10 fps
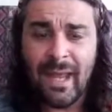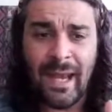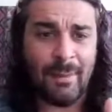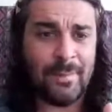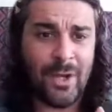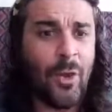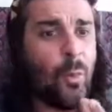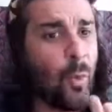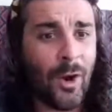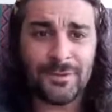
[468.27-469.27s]
let me know
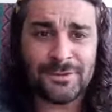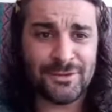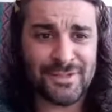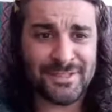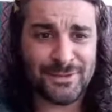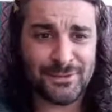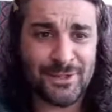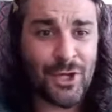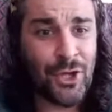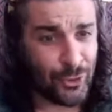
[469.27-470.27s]
what
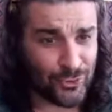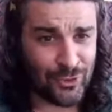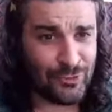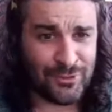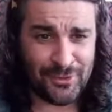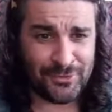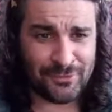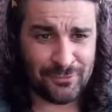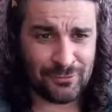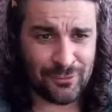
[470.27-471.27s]
crystals you
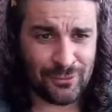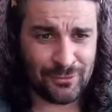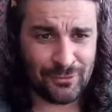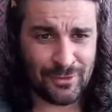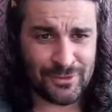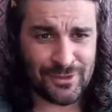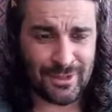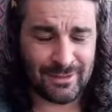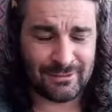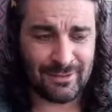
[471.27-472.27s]
use for your throat
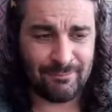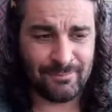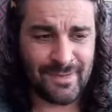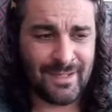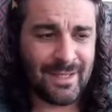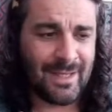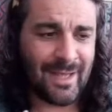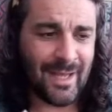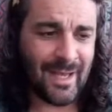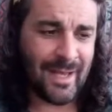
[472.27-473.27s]
chakra.
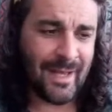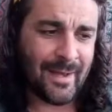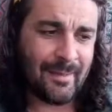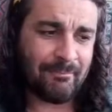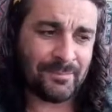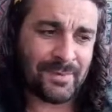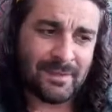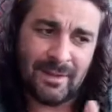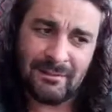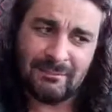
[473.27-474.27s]
Um,
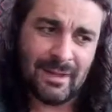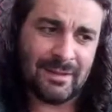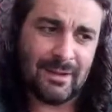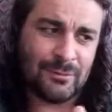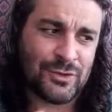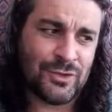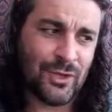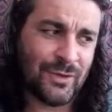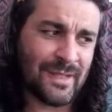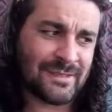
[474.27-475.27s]
I'm
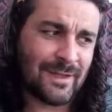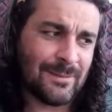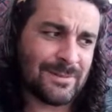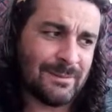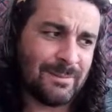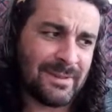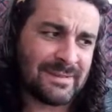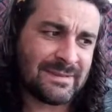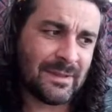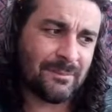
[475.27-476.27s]
sure there's going to be
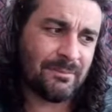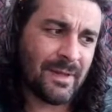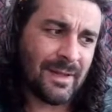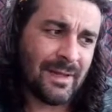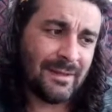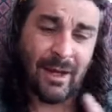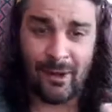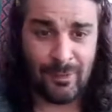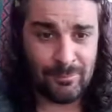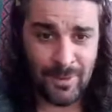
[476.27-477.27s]
some that
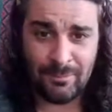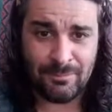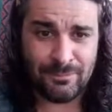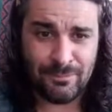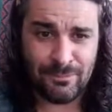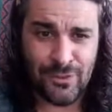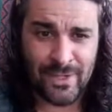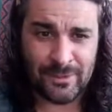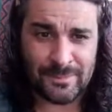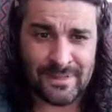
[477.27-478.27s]
I'm not
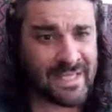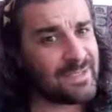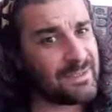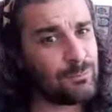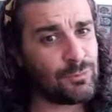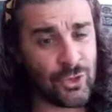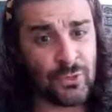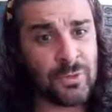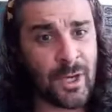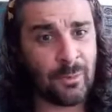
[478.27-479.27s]
bringing up today that
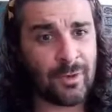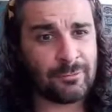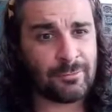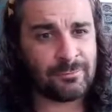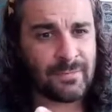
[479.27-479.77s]
you know of.